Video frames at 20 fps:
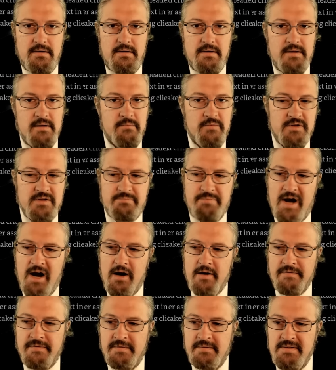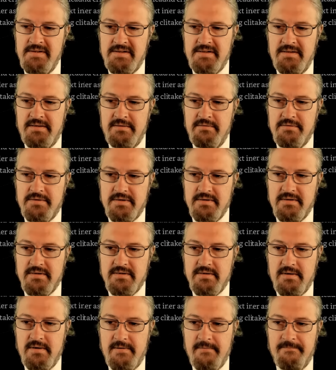and the most powerful
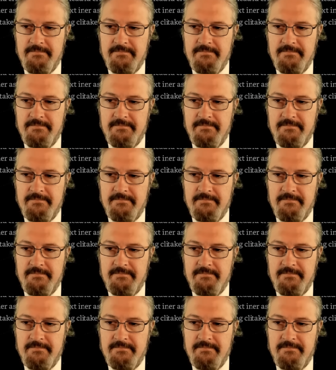institutions,